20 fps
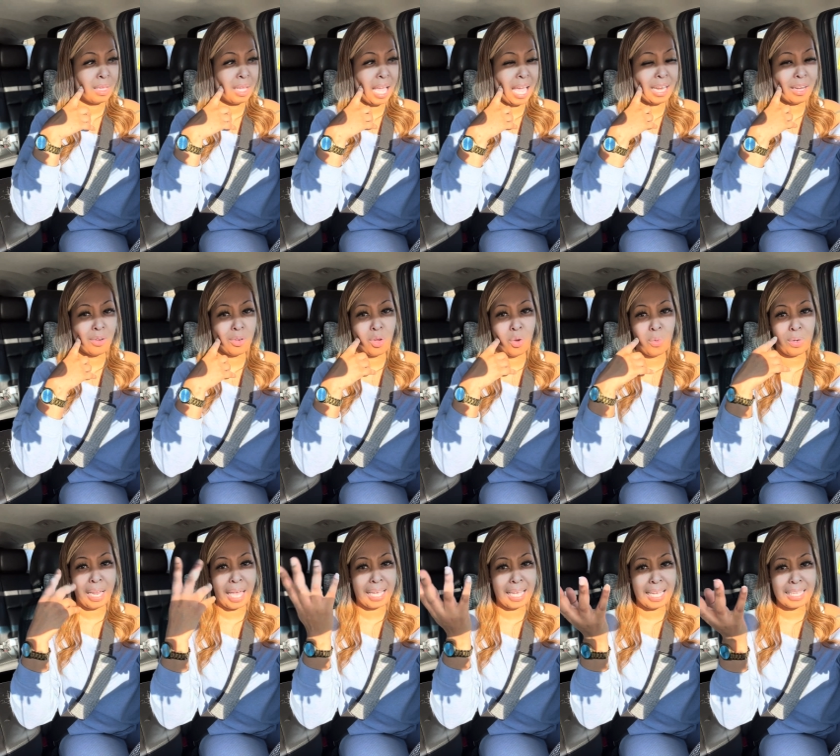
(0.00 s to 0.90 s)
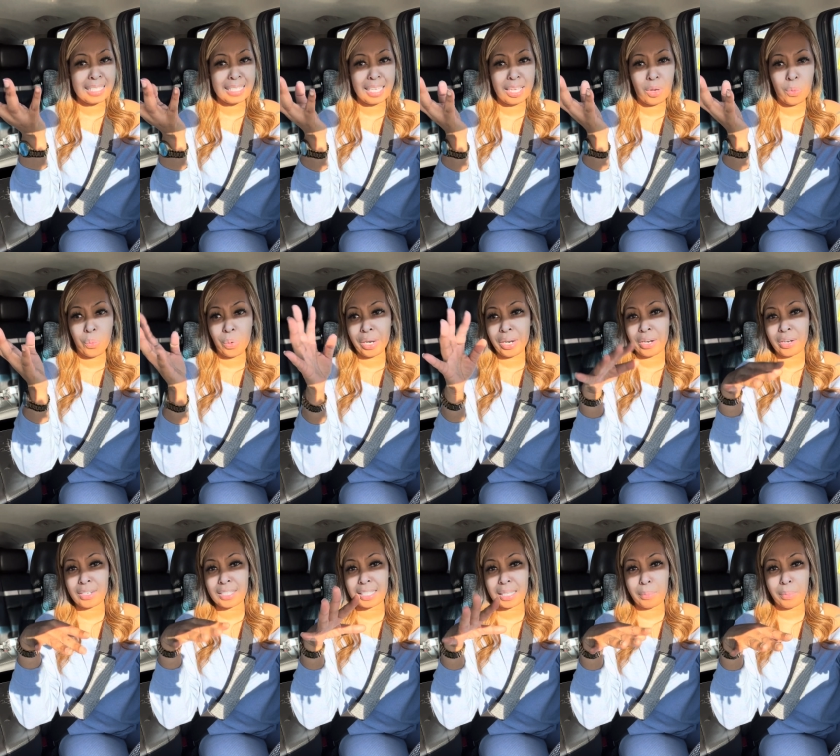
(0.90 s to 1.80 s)
I don't know, like I said,
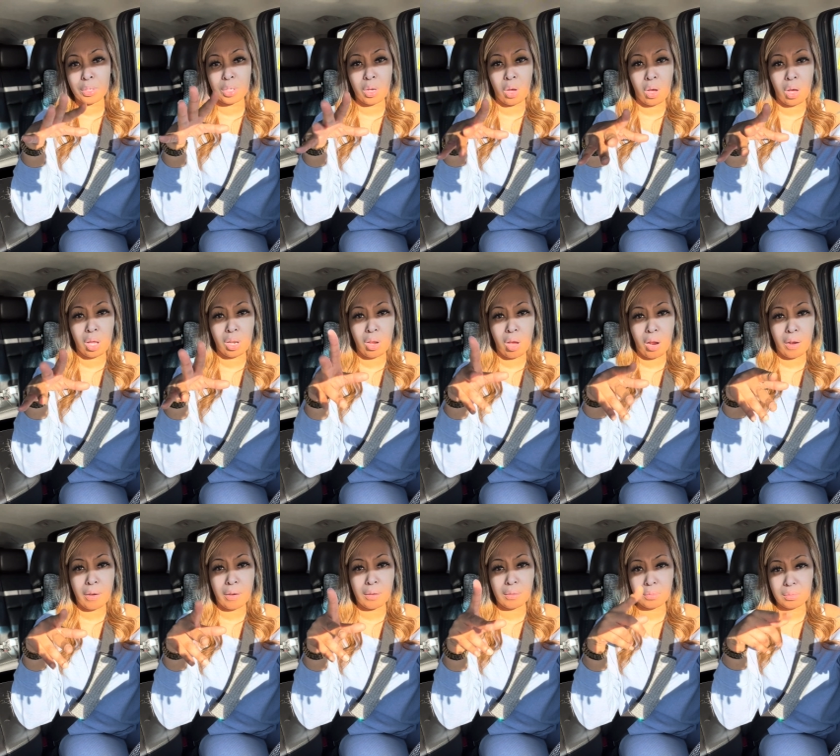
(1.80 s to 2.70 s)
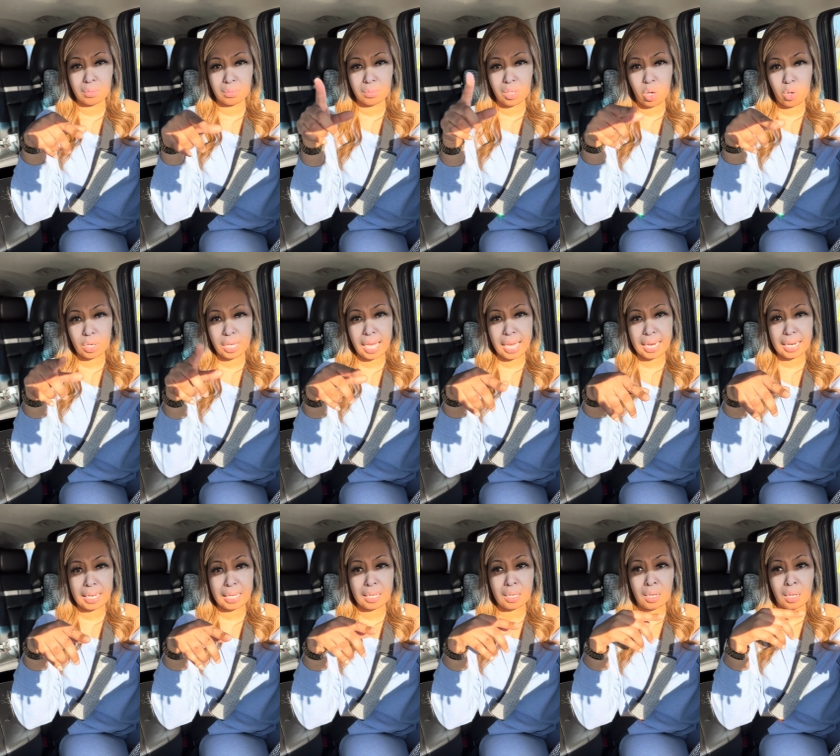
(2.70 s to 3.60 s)
where some of y'all are
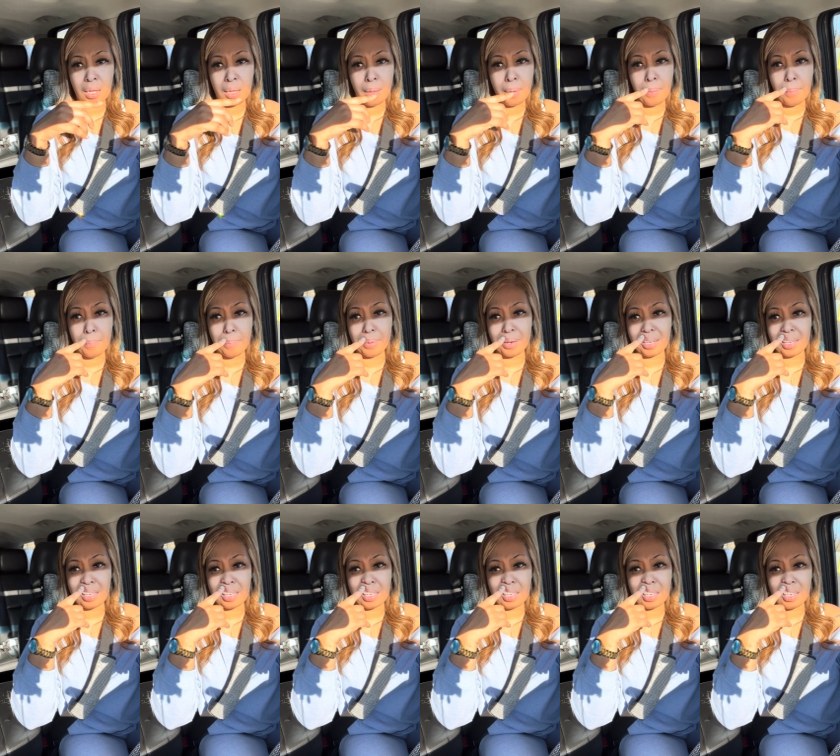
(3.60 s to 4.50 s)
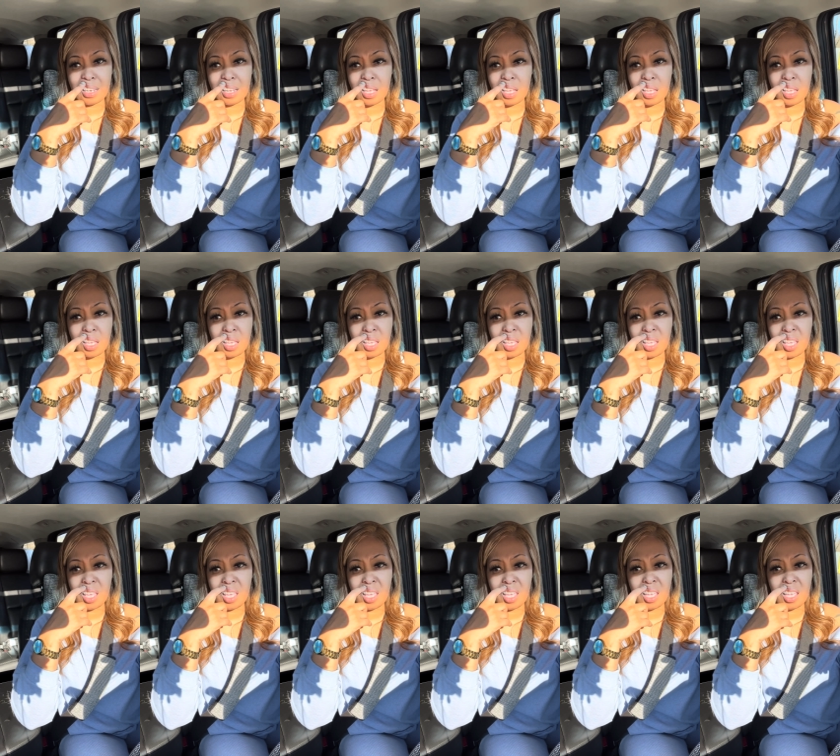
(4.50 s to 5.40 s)
located, but
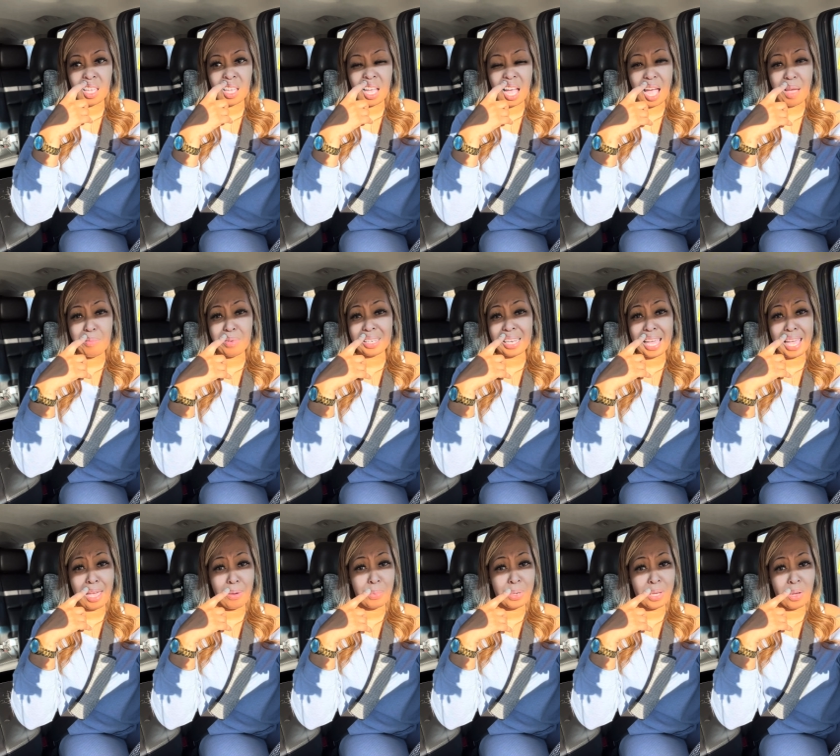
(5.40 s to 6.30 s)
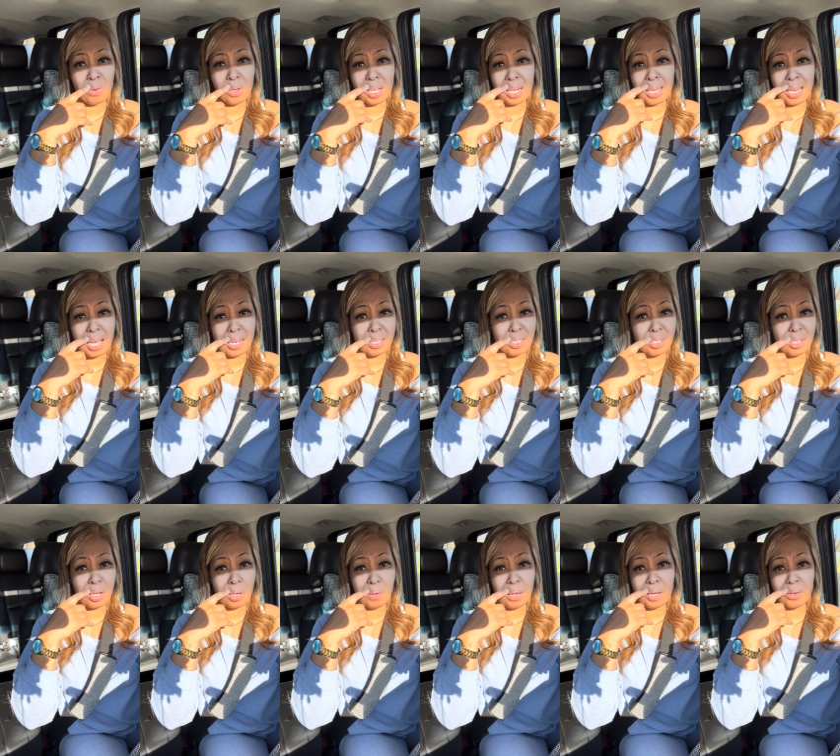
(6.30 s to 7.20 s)
I'm glad we don't get a lot of
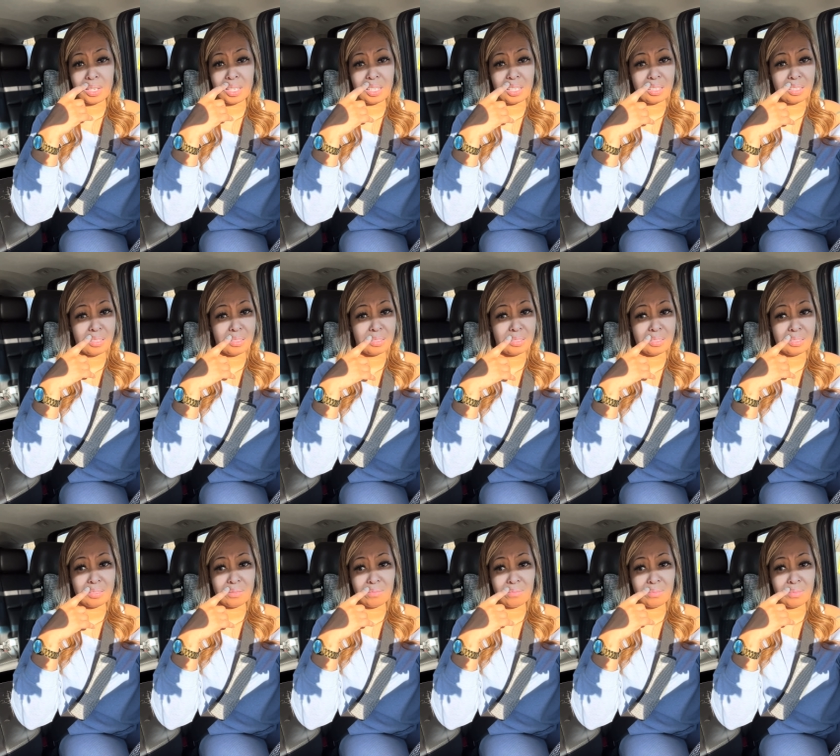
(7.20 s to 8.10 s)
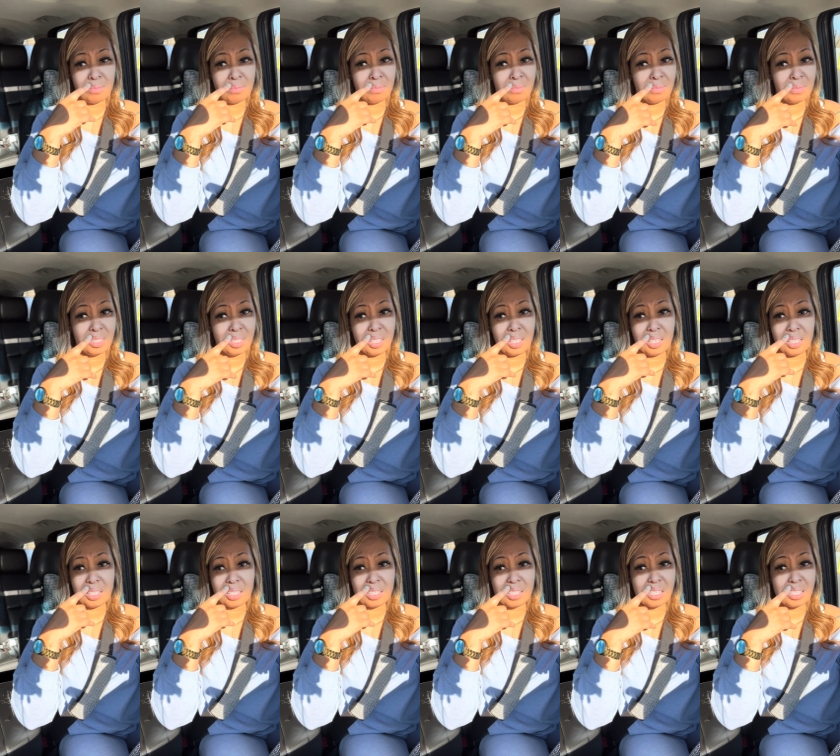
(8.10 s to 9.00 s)
snow out here.
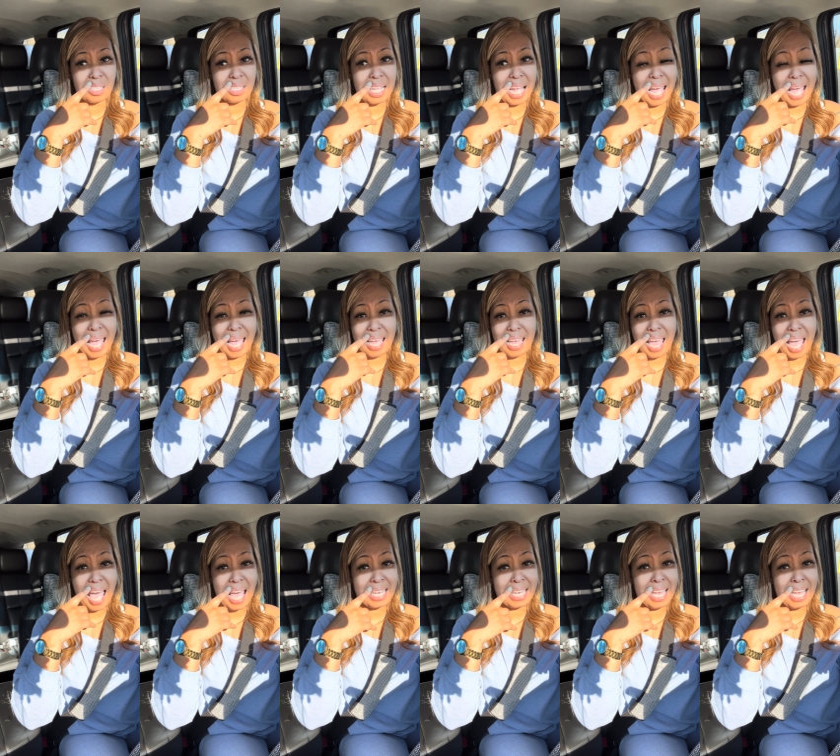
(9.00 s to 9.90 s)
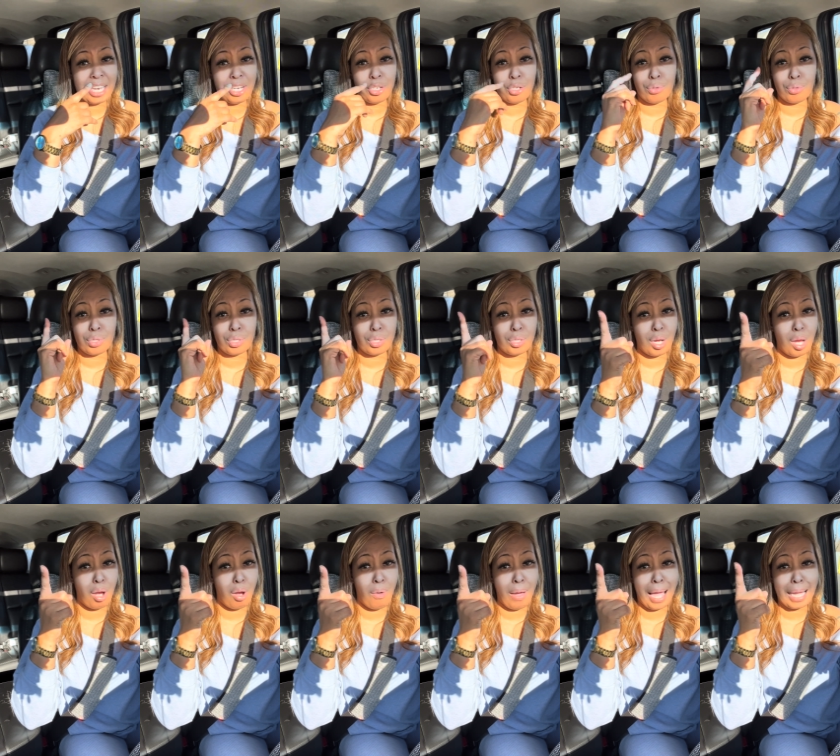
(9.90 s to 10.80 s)
Cause I, I can't do
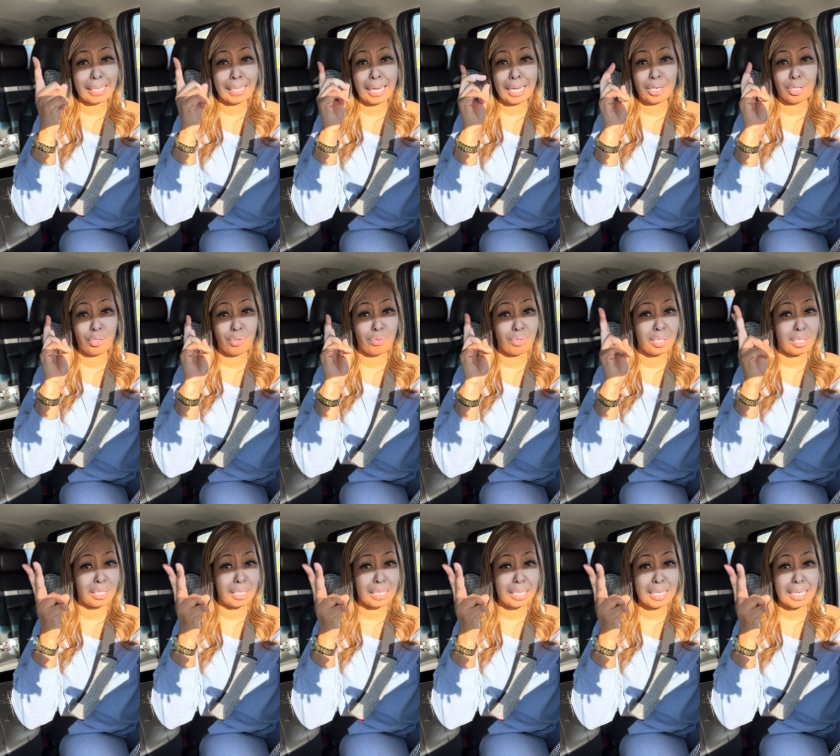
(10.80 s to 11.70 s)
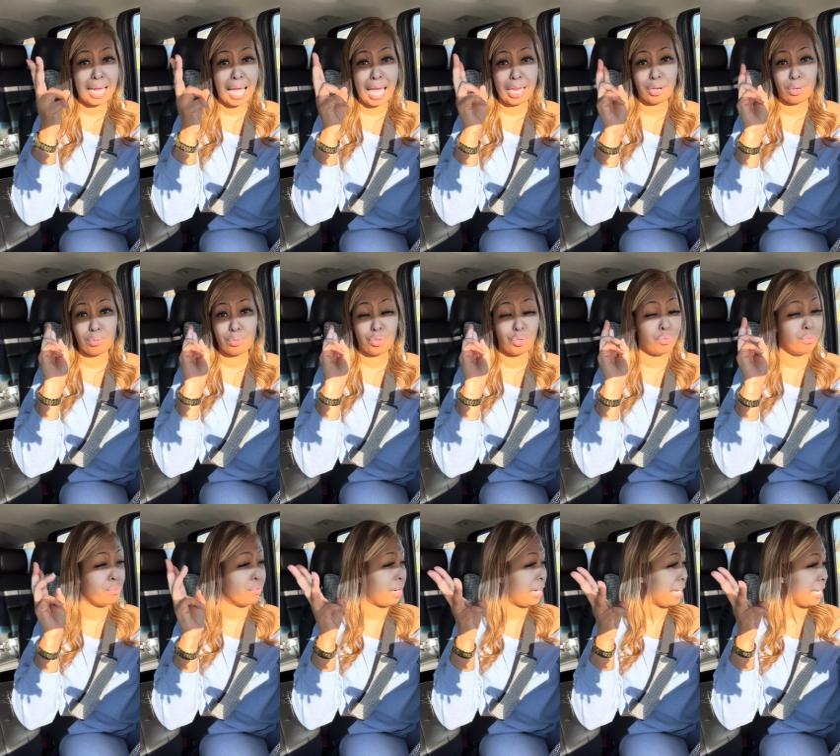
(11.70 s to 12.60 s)
snow, I can't do sleet, I don't do
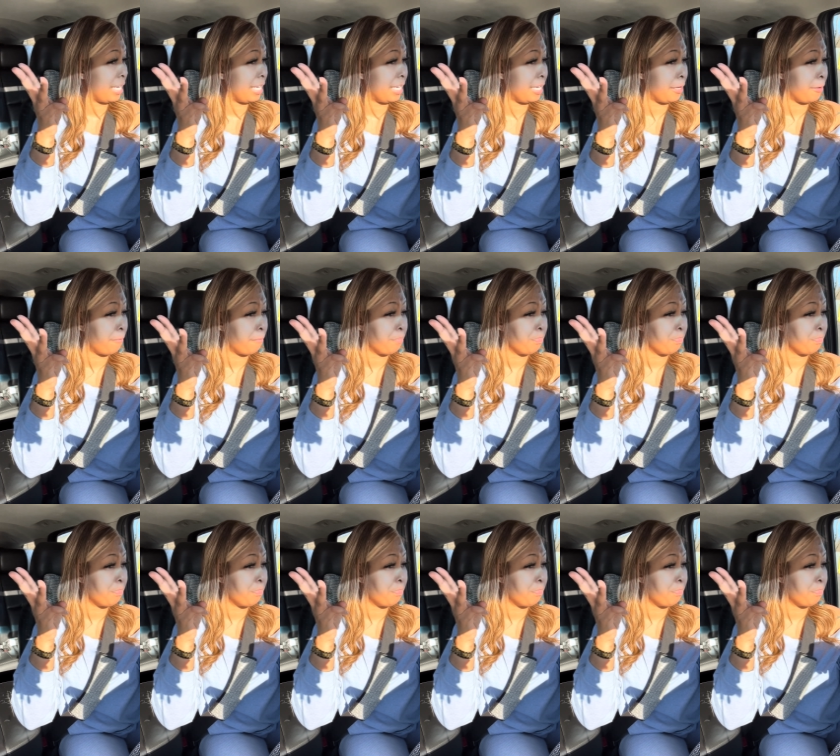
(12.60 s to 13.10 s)
rain.